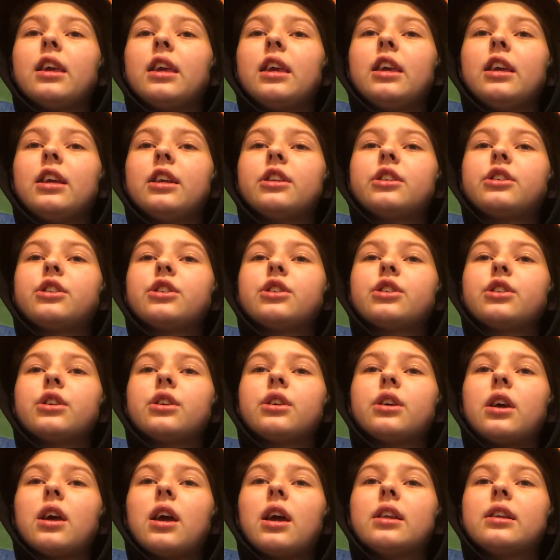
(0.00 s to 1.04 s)
each
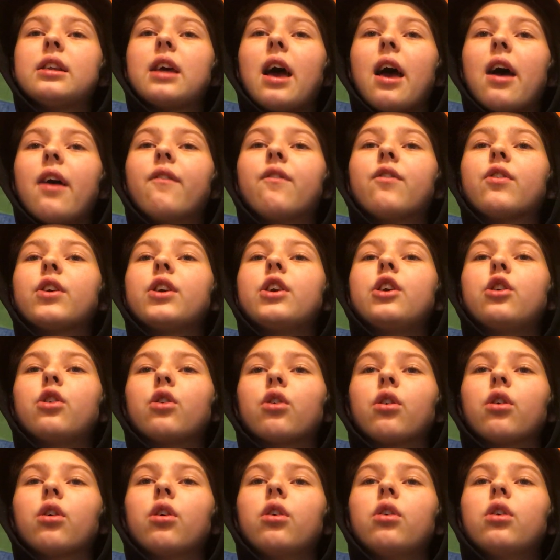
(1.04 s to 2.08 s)
and every
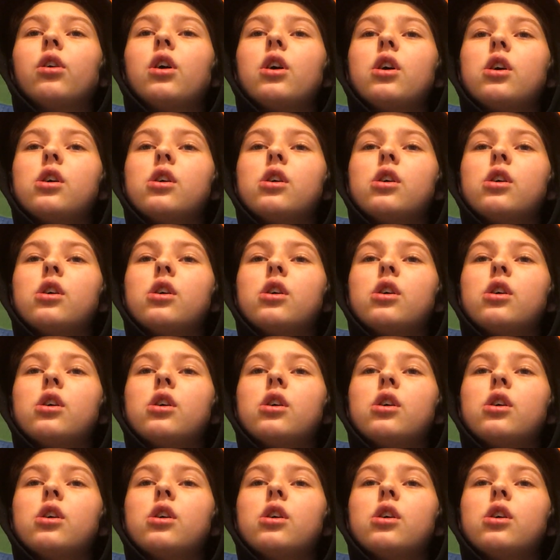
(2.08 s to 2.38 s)
girl